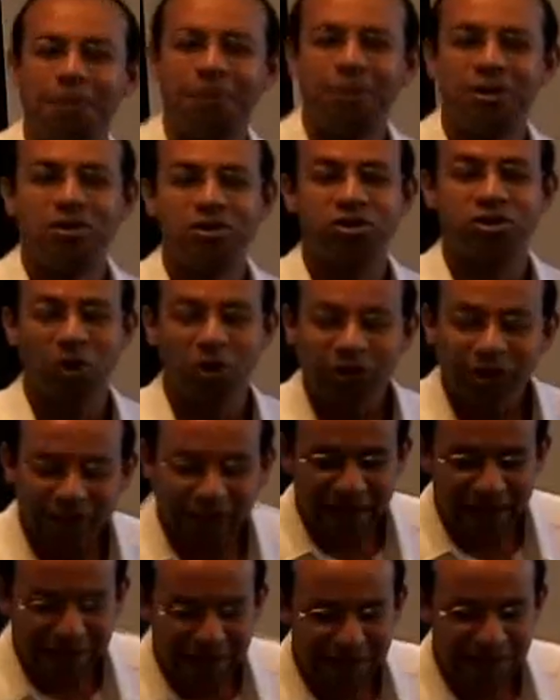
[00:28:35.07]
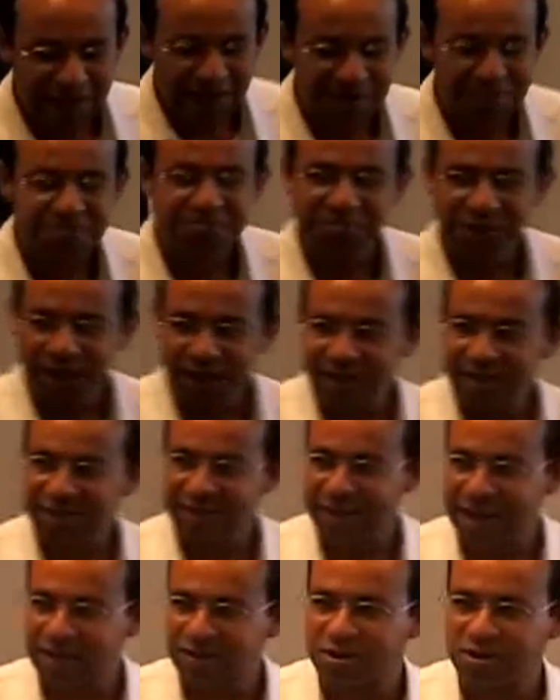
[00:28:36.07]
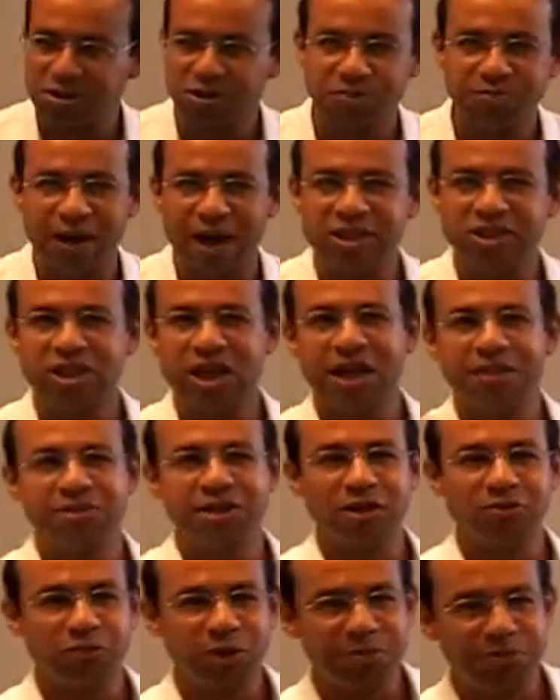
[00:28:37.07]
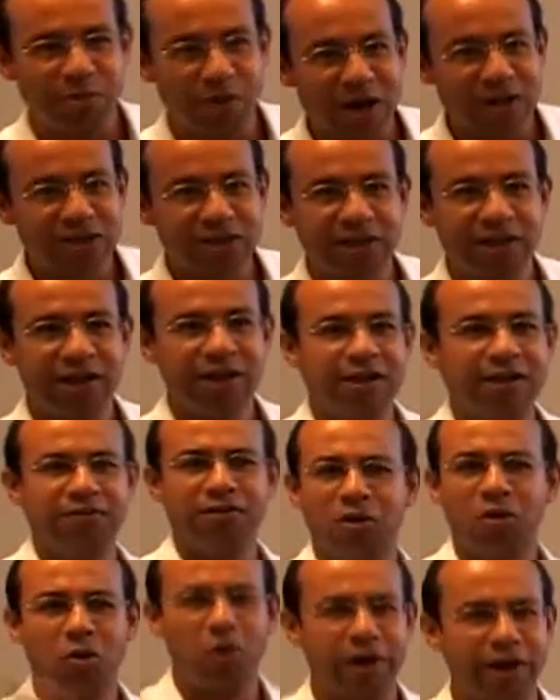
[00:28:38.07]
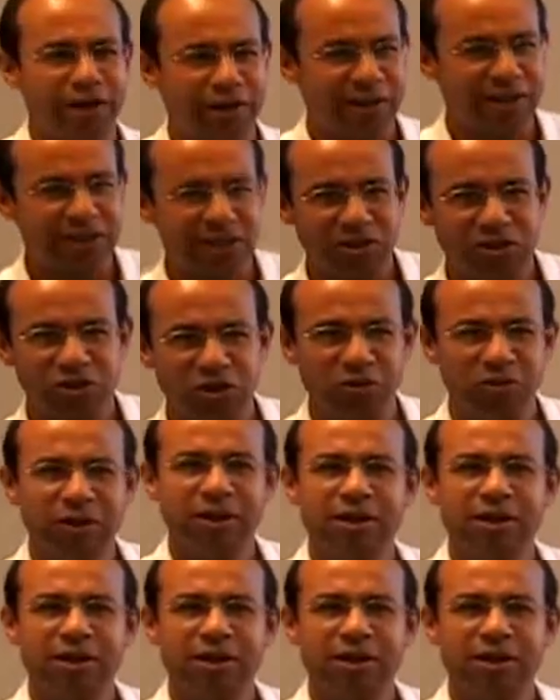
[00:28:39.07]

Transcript: circulated in many sectors by James Henry Breasted at the Oriental Institute.